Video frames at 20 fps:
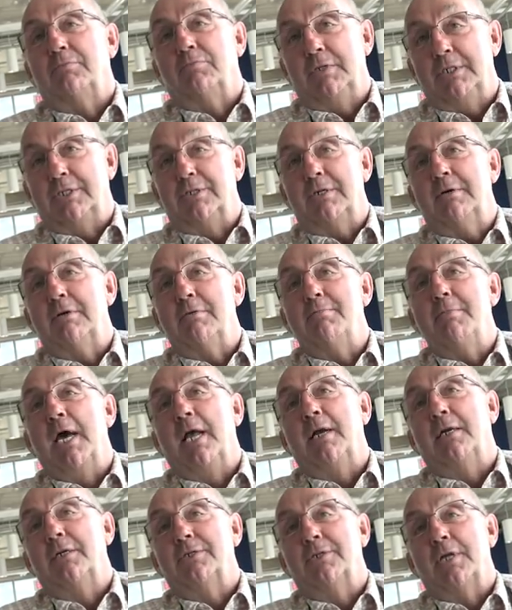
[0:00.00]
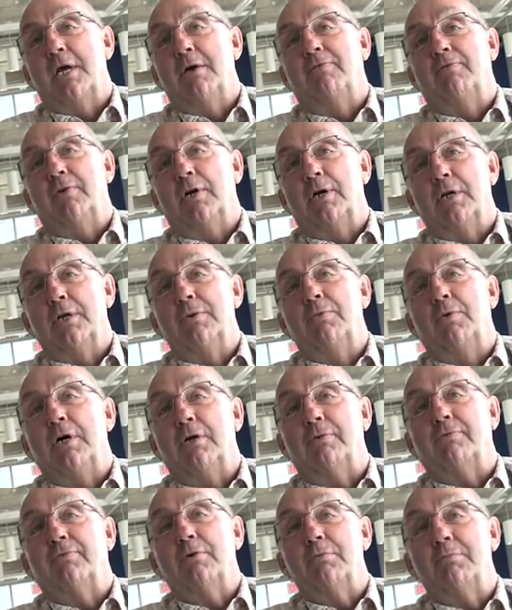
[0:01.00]
We seem to manage that fairly
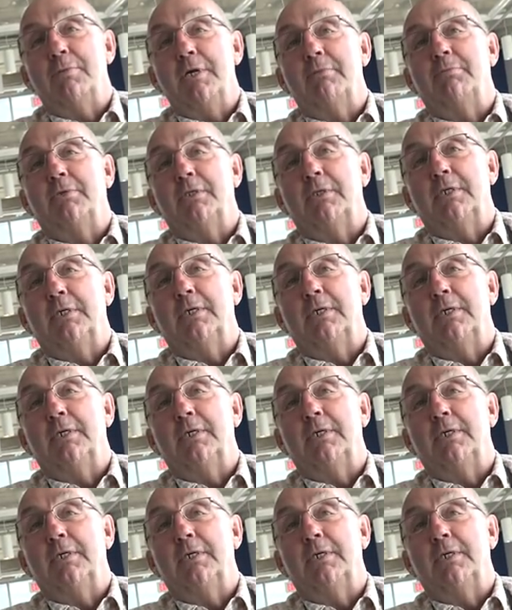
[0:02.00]
well for people.